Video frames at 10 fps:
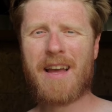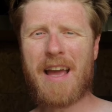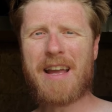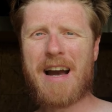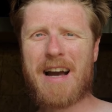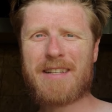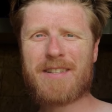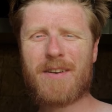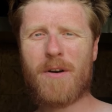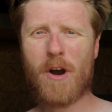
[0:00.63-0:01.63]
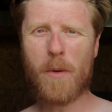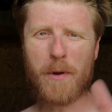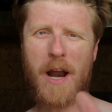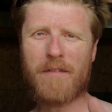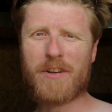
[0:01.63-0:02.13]
Hey guys,
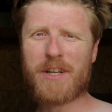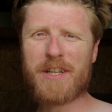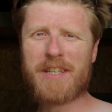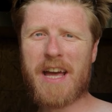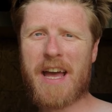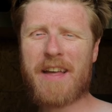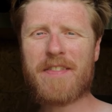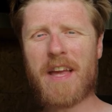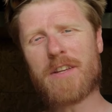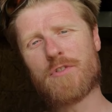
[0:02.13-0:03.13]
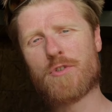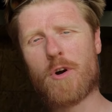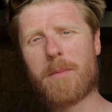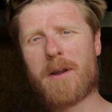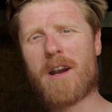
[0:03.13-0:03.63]
hope you're having a good day. Thanks for
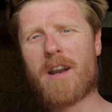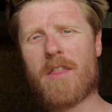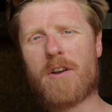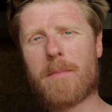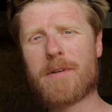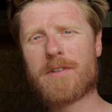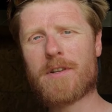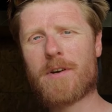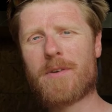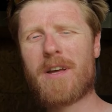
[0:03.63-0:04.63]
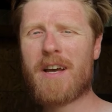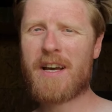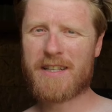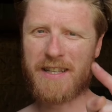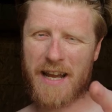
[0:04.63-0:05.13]
joining me on another episode.
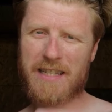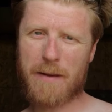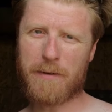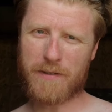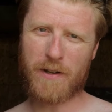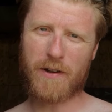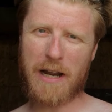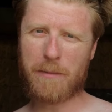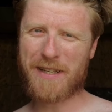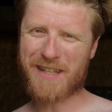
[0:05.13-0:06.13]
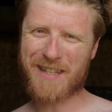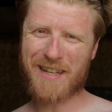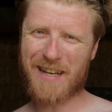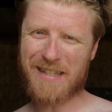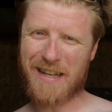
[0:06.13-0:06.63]
Today's episode I'll be
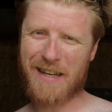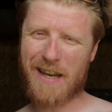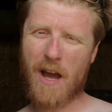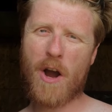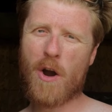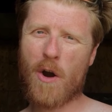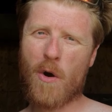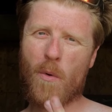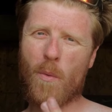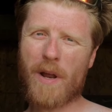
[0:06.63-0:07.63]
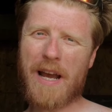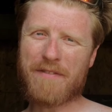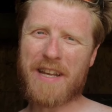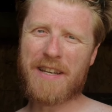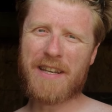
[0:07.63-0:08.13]
discussing what
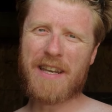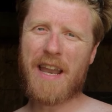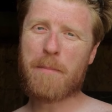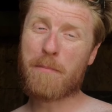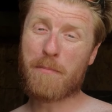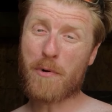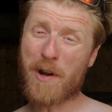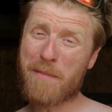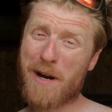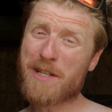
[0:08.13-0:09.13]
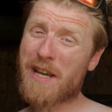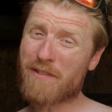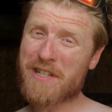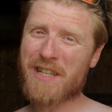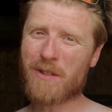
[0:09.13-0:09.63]
I've eaten pretty much
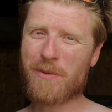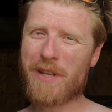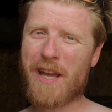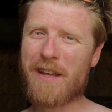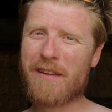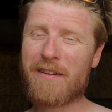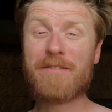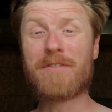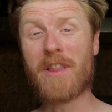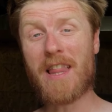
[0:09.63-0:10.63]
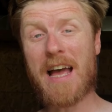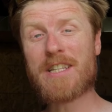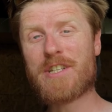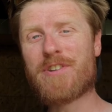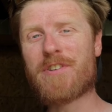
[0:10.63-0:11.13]
every single day for the
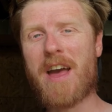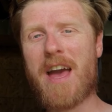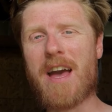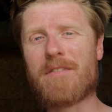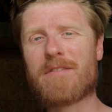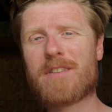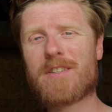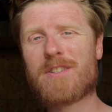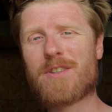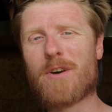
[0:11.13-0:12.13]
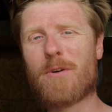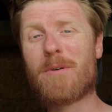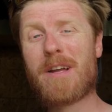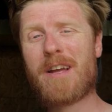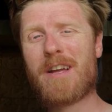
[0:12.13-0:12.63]
last year and a half.
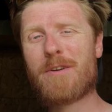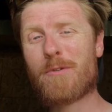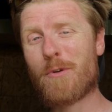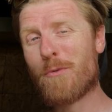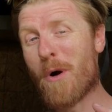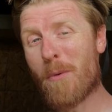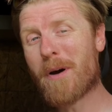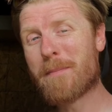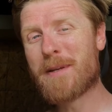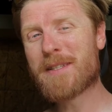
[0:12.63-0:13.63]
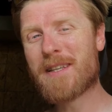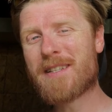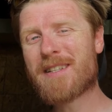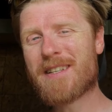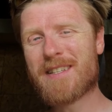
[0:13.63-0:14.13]
So we won't want to miss
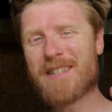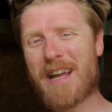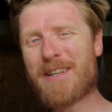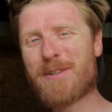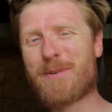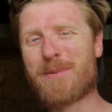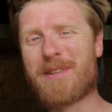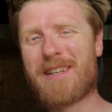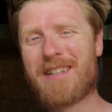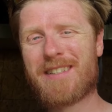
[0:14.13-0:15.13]
this. Stay tuned.